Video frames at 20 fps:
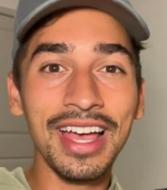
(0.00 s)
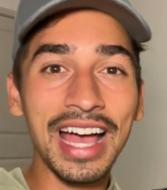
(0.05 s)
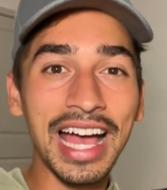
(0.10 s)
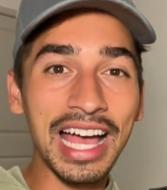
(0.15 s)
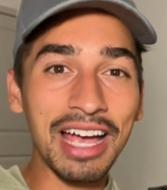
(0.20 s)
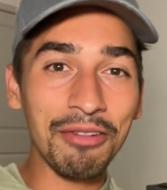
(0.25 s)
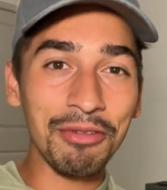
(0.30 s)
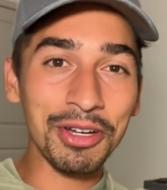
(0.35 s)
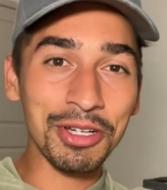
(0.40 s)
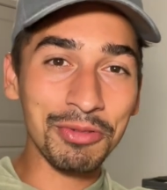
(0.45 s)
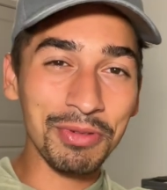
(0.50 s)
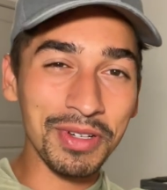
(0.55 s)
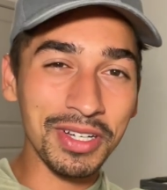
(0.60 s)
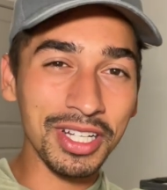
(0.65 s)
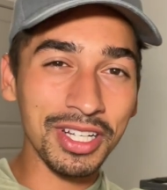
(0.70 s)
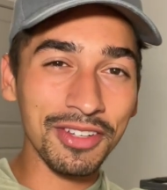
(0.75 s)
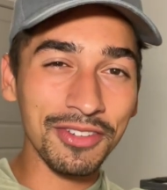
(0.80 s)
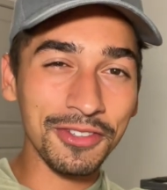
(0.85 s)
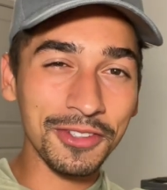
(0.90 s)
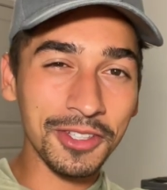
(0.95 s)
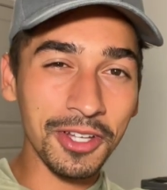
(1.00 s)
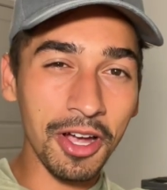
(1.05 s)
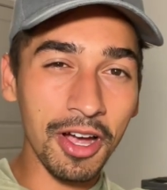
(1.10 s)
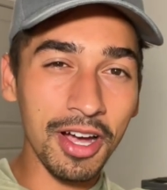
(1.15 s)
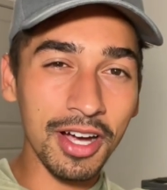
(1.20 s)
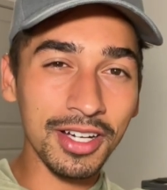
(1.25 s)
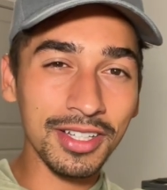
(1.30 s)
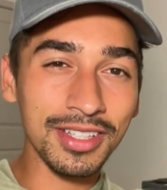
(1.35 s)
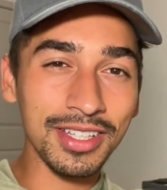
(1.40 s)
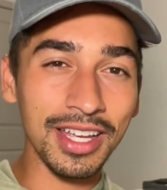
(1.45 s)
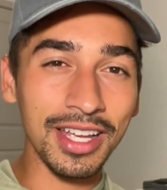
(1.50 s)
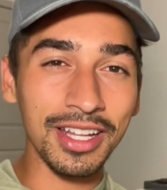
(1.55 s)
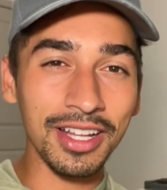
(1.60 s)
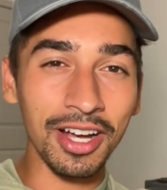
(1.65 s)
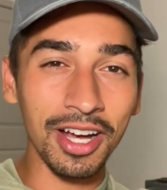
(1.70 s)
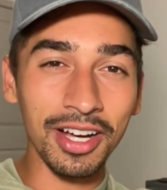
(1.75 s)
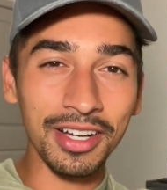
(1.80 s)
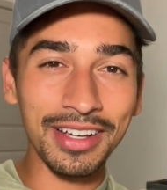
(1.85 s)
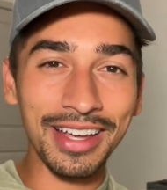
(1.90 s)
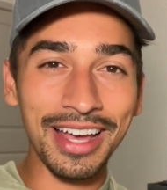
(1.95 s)
I wish we could have talked and
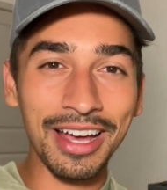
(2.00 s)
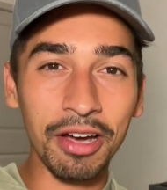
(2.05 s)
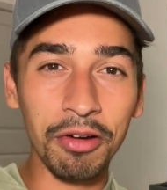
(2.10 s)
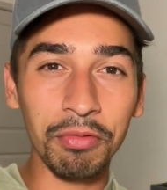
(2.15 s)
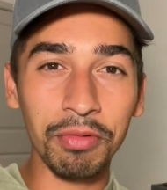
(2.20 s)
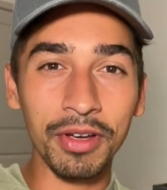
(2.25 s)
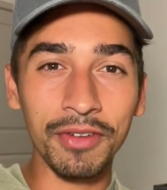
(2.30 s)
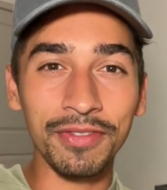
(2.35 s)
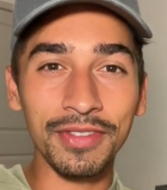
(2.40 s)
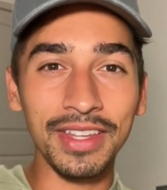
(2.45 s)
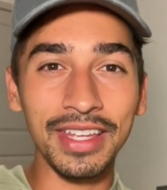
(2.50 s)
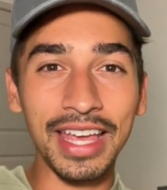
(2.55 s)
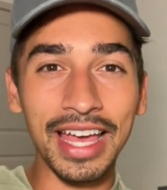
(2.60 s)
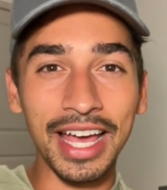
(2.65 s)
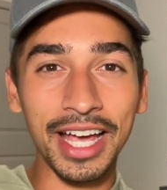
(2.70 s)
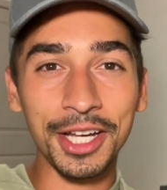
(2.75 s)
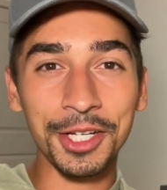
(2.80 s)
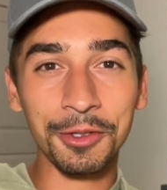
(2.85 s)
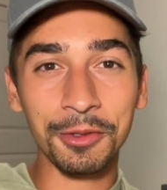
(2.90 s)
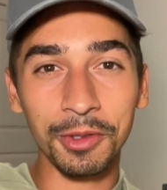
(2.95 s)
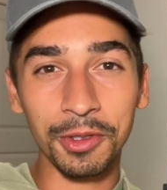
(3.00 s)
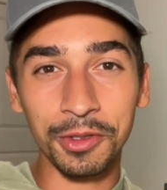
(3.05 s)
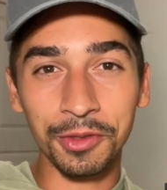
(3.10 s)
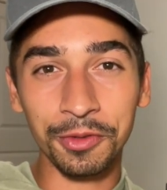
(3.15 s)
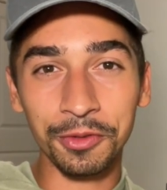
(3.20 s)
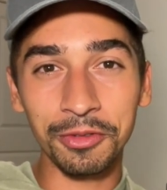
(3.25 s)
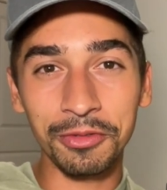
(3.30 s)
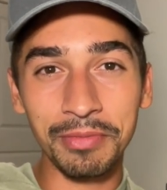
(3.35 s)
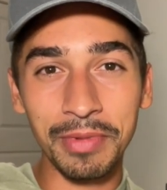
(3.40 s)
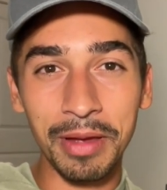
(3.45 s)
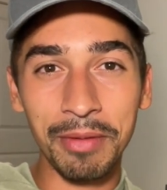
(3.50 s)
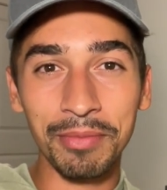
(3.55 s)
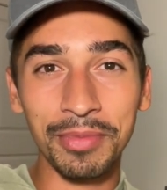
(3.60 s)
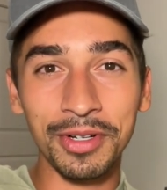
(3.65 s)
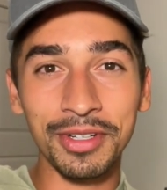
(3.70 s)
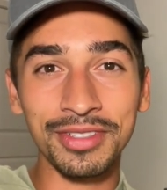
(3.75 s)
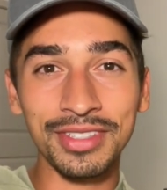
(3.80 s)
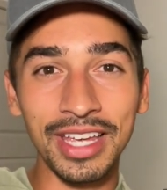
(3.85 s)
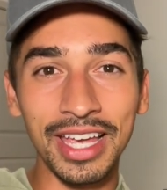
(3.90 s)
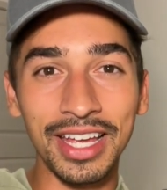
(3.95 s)
hung out with the actual crew
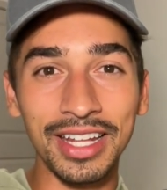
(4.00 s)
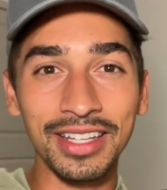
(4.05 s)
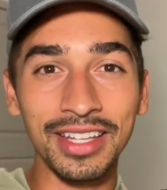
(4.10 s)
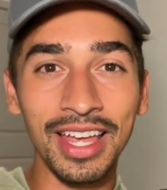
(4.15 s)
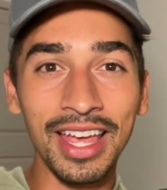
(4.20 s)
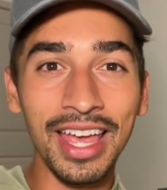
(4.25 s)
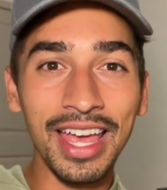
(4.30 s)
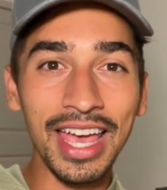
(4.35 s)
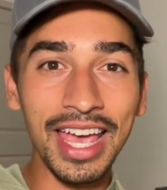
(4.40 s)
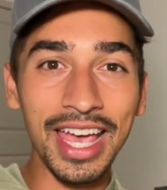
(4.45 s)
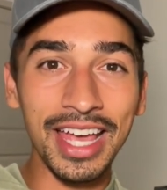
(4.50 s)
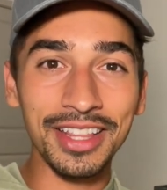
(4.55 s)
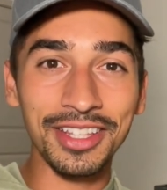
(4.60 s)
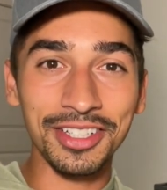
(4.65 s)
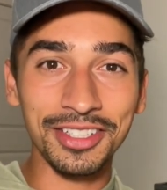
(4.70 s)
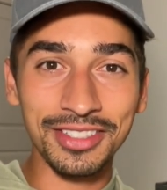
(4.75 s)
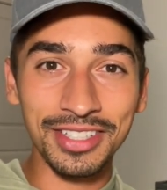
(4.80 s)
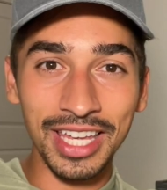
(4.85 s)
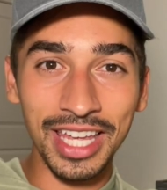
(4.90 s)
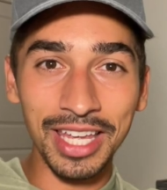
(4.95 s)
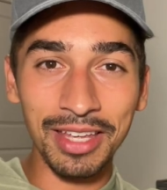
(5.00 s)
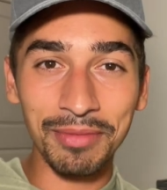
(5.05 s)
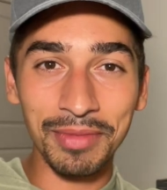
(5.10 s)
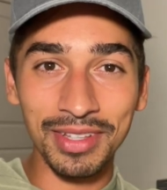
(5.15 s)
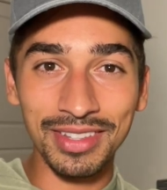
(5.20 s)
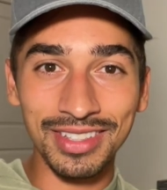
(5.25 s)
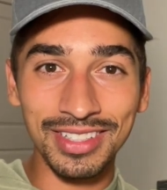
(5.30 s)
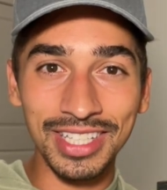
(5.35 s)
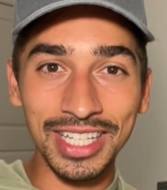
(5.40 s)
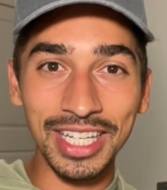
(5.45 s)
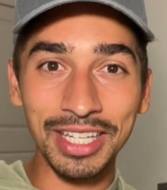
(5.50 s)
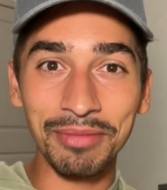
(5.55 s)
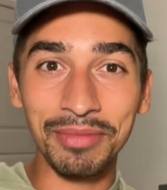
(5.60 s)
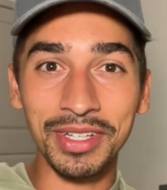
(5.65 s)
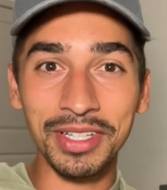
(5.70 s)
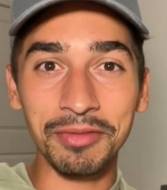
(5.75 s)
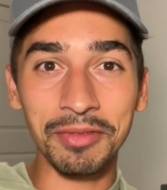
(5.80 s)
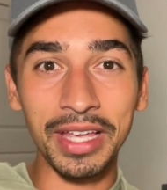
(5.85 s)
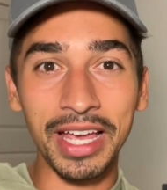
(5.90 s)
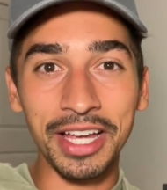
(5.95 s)
members and entertainment team
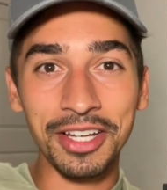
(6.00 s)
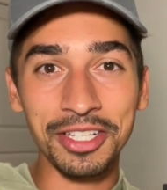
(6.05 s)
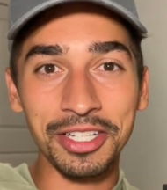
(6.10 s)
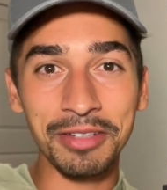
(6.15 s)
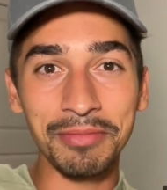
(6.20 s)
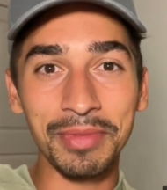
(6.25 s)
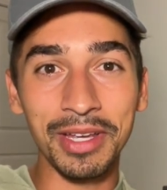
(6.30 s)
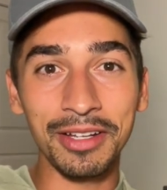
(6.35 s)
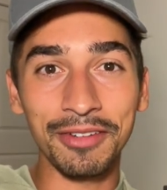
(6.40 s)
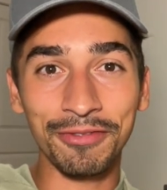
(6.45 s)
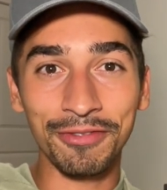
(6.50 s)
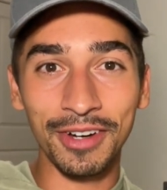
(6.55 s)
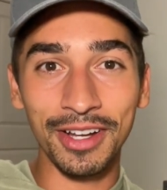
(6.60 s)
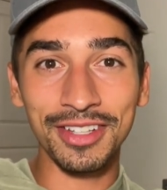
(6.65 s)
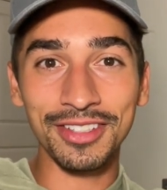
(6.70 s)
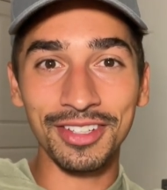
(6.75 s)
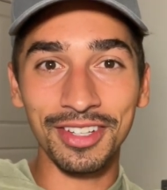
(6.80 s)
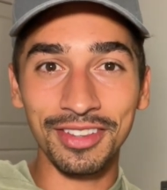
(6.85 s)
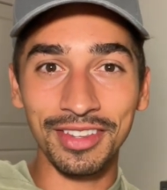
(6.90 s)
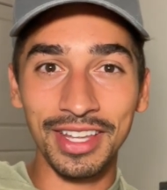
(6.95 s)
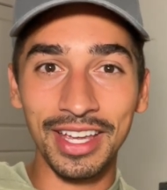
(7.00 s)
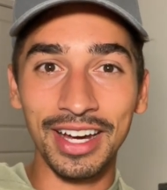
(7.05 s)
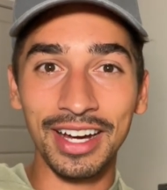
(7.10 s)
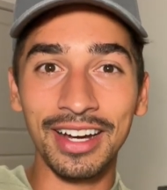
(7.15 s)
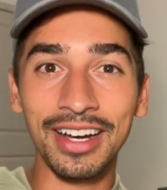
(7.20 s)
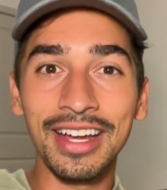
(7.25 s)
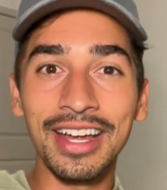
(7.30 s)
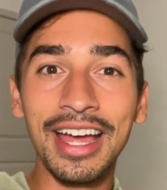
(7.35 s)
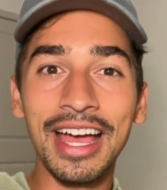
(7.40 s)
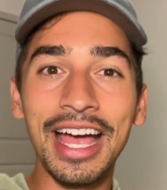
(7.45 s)
because we actually made friends on there.